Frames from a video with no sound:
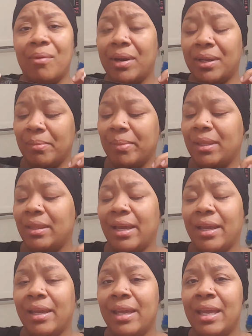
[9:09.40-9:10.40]
not recommend
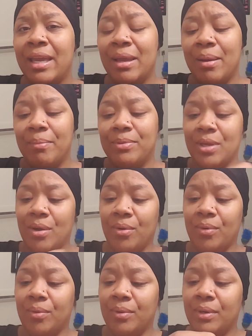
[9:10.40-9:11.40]
that.
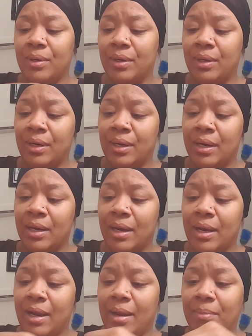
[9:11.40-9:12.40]
So
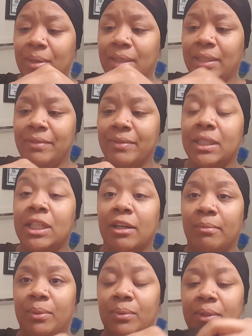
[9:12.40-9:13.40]
I'm going to leave it
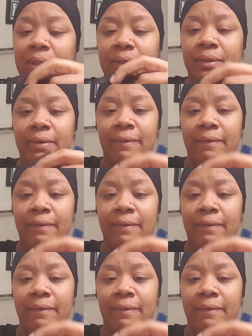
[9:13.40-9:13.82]
doubled.